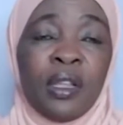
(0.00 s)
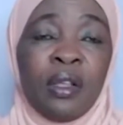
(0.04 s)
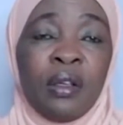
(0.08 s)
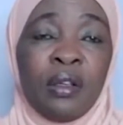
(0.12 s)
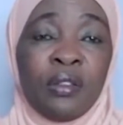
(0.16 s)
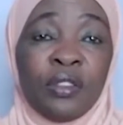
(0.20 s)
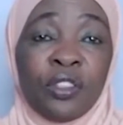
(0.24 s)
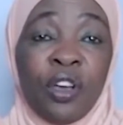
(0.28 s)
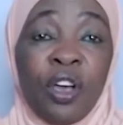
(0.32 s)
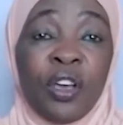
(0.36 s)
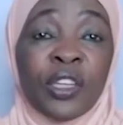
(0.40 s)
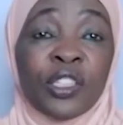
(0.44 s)

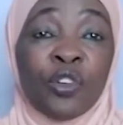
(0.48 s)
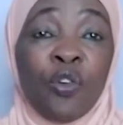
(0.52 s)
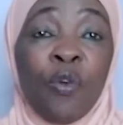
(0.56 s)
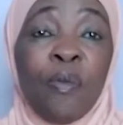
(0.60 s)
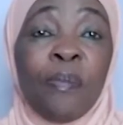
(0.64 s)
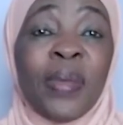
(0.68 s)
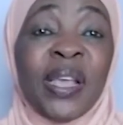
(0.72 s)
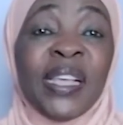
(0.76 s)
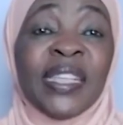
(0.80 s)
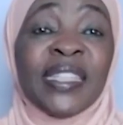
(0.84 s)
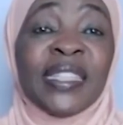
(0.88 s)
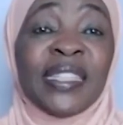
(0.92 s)
those who
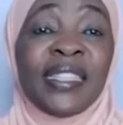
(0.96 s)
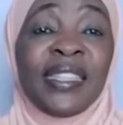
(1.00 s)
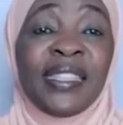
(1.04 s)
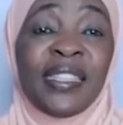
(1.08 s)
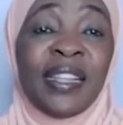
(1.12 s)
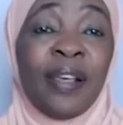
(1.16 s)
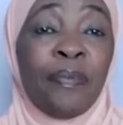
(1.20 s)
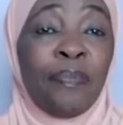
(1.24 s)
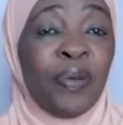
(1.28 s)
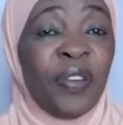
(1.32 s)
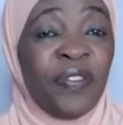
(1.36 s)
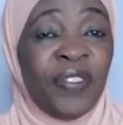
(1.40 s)
missed
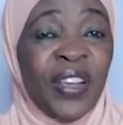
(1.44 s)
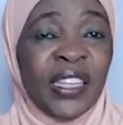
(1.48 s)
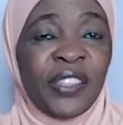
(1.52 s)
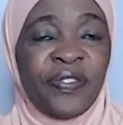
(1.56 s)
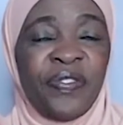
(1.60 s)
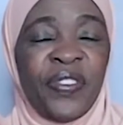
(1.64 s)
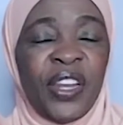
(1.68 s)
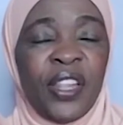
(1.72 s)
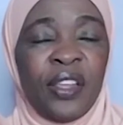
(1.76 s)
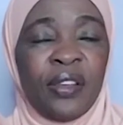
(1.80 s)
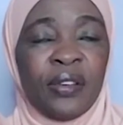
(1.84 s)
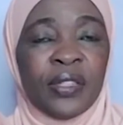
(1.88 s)
the previous
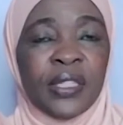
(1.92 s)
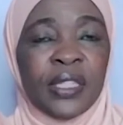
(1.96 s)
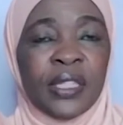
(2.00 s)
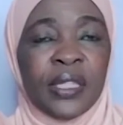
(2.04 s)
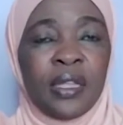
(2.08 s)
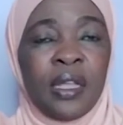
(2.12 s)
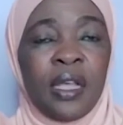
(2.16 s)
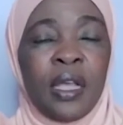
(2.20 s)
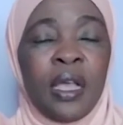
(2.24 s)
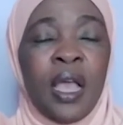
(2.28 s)
videos.